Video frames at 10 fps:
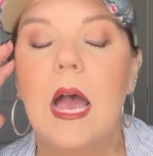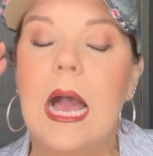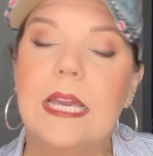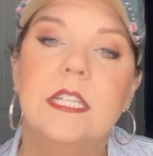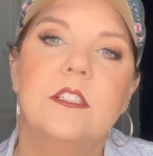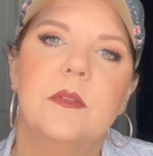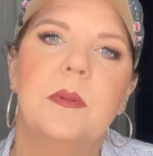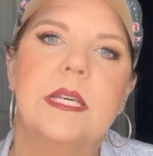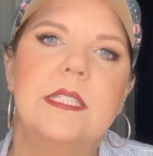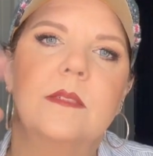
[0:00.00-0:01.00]
I get to the
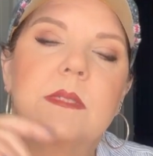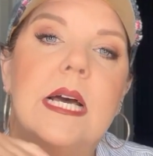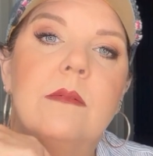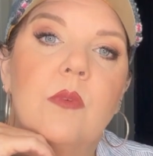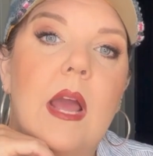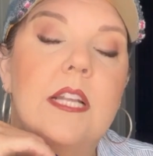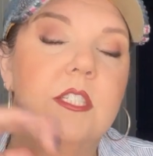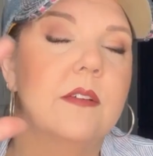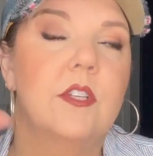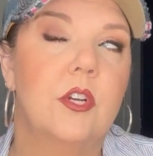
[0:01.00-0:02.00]
place sometimes where I just
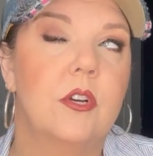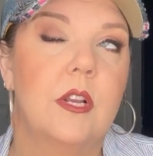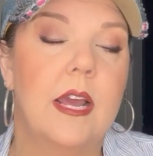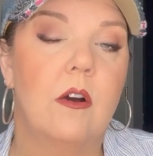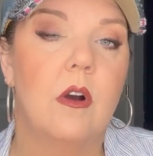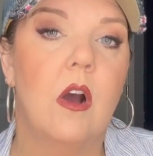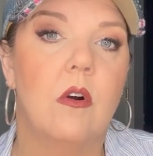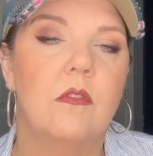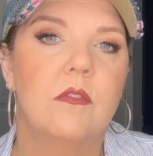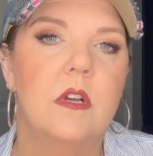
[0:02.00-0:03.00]
have to turn it
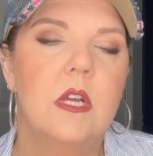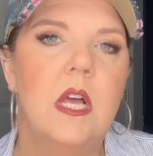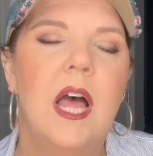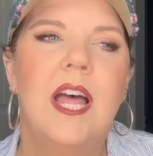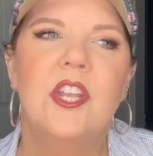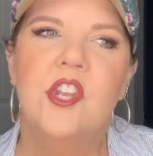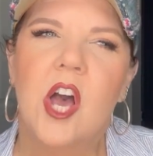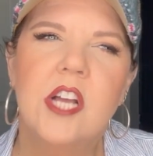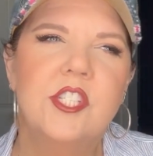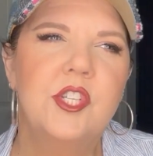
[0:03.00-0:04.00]
off.
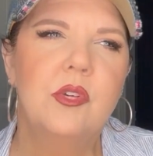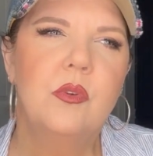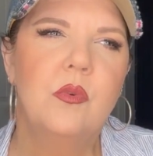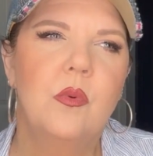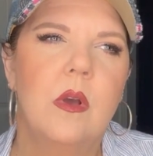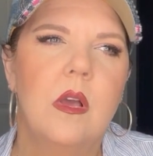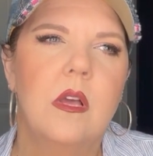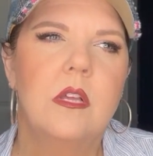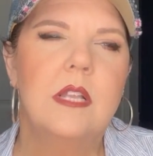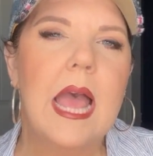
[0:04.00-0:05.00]
Not to
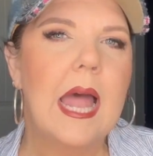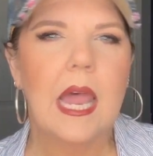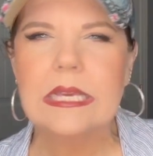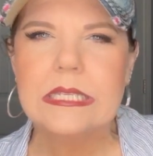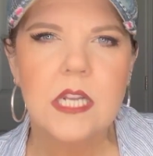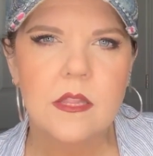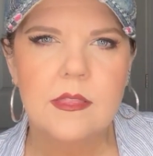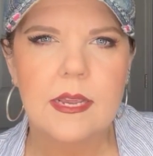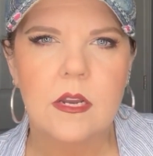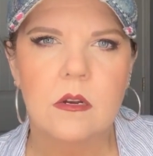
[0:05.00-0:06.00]
act like it's not
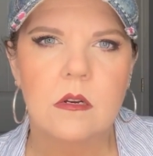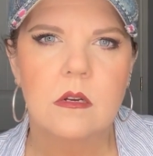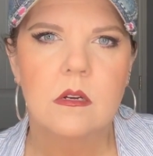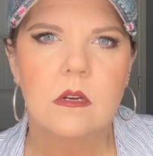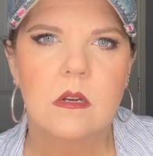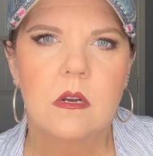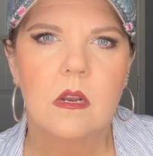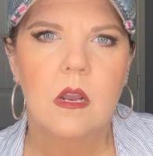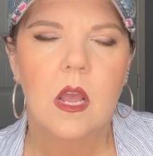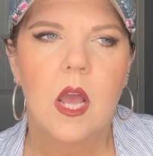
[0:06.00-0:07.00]
there,
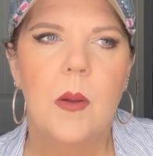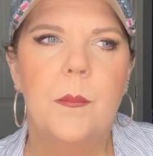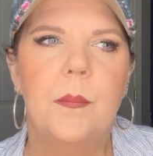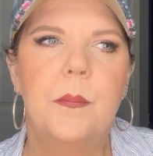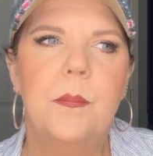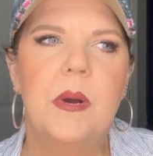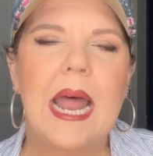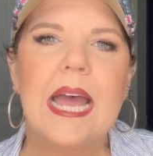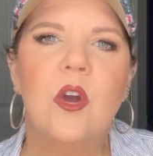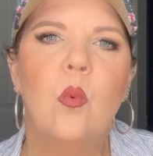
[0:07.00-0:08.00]
but
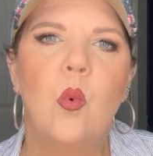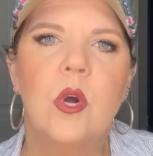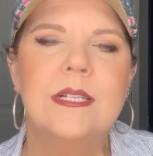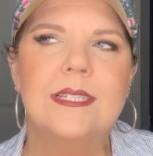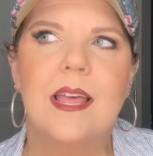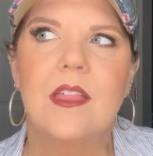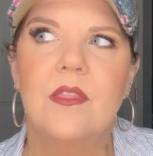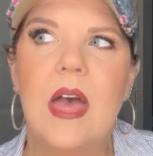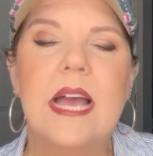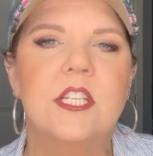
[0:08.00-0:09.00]
I don't want
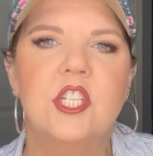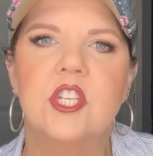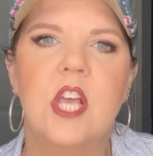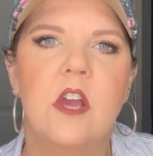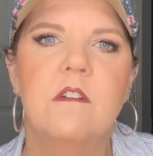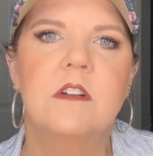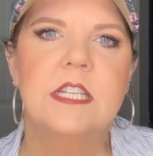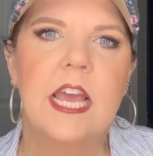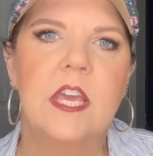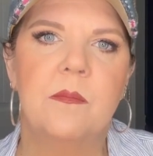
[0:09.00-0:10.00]
that to just
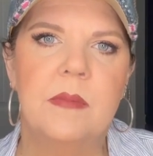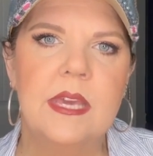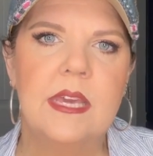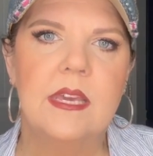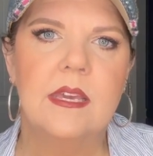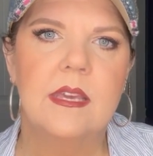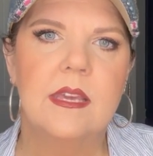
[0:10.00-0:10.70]
overtake me